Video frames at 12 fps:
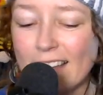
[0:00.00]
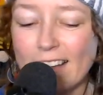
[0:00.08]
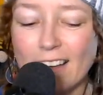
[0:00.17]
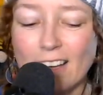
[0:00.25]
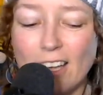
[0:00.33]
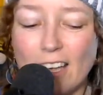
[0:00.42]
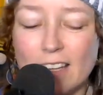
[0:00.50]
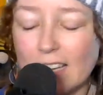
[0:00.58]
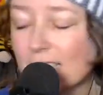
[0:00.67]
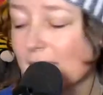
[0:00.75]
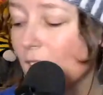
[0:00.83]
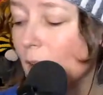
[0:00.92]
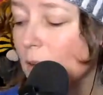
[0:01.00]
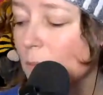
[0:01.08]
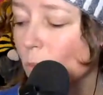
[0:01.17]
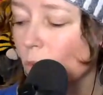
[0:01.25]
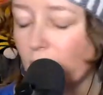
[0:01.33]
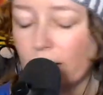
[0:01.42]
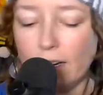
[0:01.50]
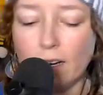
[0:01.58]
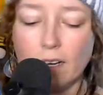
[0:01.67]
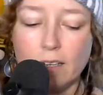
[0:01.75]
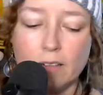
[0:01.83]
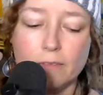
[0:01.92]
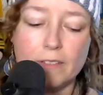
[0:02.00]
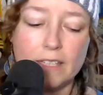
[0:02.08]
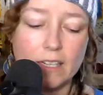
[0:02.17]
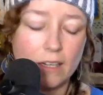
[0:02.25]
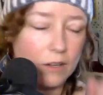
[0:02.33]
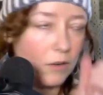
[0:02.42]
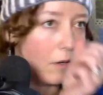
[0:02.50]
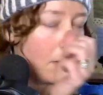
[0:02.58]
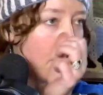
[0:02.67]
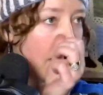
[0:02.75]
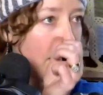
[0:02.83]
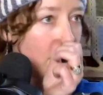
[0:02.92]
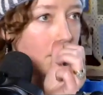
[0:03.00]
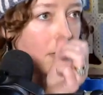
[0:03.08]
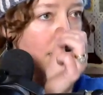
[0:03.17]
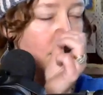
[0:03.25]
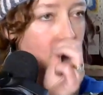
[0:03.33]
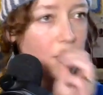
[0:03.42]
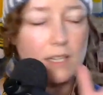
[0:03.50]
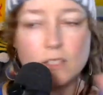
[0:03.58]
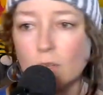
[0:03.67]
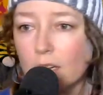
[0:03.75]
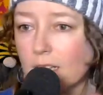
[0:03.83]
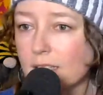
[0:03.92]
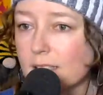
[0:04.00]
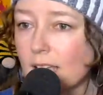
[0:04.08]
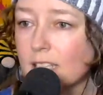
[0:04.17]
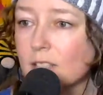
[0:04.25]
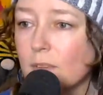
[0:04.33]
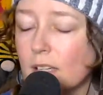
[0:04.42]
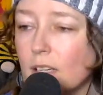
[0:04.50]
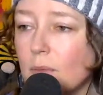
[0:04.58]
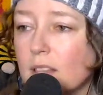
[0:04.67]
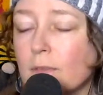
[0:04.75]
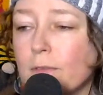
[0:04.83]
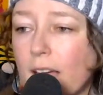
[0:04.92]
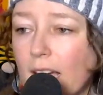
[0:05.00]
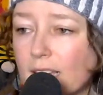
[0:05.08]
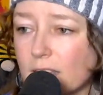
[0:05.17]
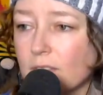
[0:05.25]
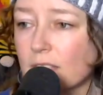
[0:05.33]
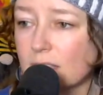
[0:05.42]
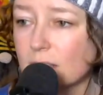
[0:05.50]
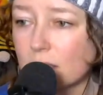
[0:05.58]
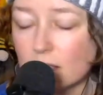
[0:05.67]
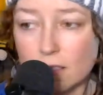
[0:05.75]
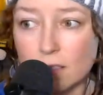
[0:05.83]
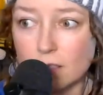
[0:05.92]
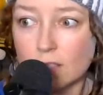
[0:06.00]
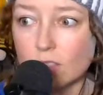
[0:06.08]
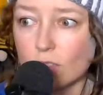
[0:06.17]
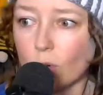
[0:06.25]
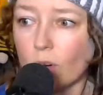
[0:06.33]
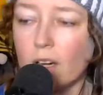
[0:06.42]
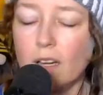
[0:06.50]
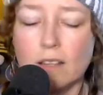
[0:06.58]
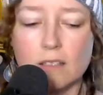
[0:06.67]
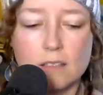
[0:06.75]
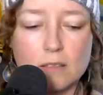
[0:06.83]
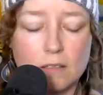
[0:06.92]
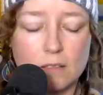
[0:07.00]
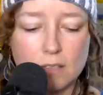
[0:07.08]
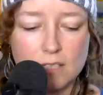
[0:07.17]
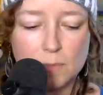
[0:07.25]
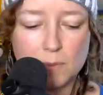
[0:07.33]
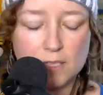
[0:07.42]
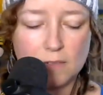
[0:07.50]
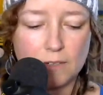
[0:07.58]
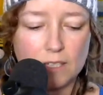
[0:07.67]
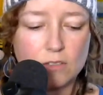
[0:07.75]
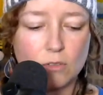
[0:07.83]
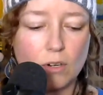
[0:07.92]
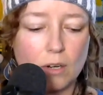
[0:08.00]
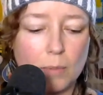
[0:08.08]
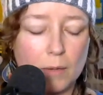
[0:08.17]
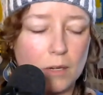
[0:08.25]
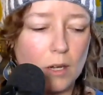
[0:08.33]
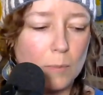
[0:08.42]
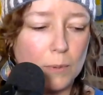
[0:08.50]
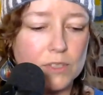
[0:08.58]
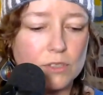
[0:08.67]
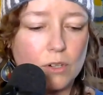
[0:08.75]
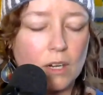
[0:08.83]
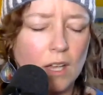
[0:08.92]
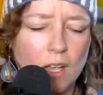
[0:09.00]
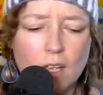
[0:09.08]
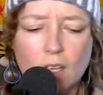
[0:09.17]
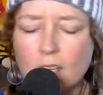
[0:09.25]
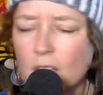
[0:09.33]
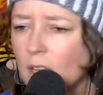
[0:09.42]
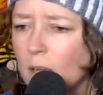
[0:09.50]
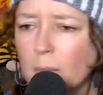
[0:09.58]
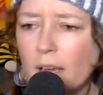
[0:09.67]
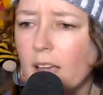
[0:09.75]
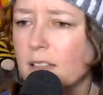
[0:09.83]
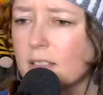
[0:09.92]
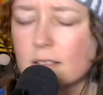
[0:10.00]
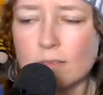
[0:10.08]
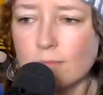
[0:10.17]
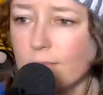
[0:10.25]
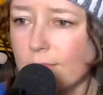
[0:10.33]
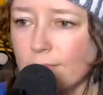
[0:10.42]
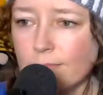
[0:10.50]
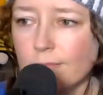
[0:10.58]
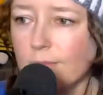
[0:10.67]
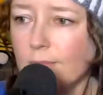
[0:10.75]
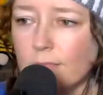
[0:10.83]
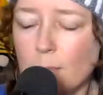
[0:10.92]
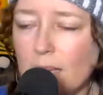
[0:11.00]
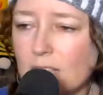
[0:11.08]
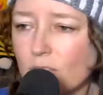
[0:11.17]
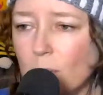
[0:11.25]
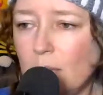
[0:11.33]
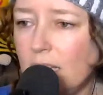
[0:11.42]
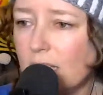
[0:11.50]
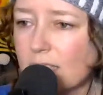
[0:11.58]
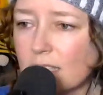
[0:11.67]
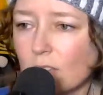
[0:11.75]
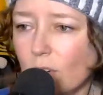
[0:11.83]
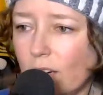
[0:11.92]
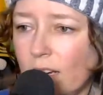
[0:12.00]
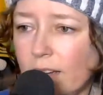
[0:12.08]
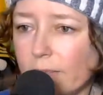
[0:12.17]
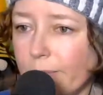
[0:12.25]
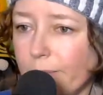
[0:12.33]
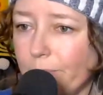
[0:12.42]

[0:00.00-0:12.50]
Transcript: Like I said, I am working on a video about, I just wanna do a concise video with the facts of this story, this specific story, Bubba Copeland story, because the mainstream media is ignoring it,